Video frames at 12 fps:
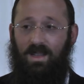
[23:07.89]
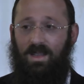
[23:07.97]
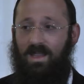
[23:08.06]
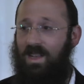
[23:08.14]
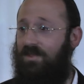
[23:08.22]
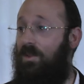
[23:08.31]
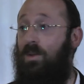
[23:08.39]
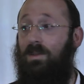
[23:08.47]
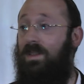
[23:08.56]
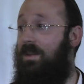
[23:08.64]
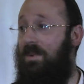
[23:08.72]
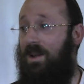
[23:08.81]
that if
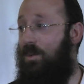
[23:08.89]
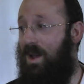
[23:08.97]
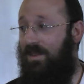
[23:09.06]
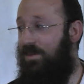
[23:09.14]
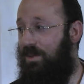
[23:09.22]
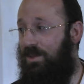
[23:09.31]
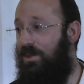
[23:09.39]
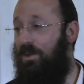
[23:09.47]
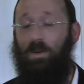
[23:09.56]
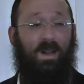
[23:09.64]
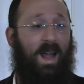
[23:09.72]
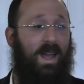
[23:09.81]
only my wife would do
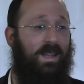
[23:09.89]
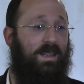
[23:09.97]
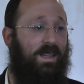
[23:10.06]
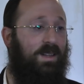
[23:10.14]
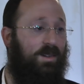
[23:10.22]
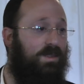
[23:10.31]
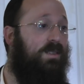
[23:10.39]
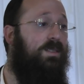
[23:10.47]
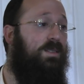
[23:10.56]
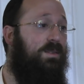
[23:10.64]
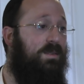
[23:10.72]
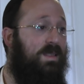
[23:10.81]
what I need her to do,